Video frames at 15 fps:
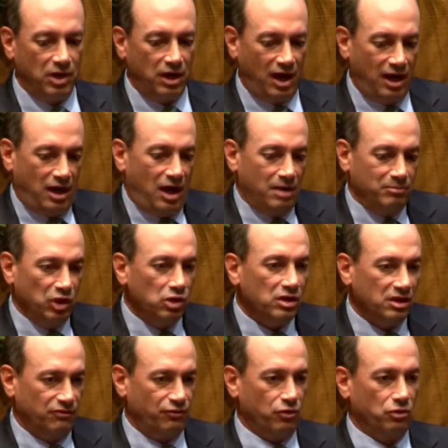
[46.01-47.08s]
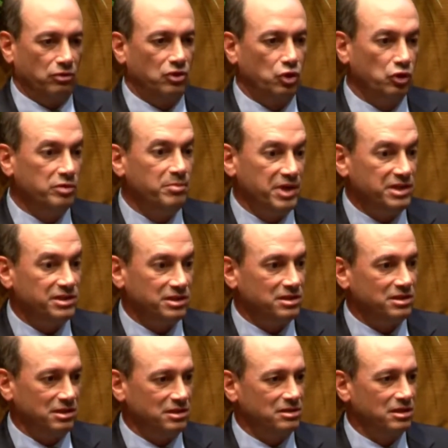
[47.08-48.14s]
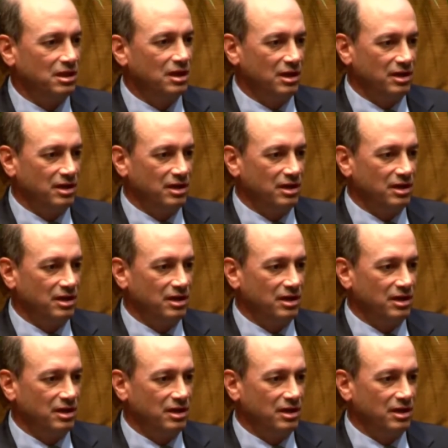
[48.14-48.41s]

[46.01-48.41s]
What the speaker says: But I'm looking for good businesses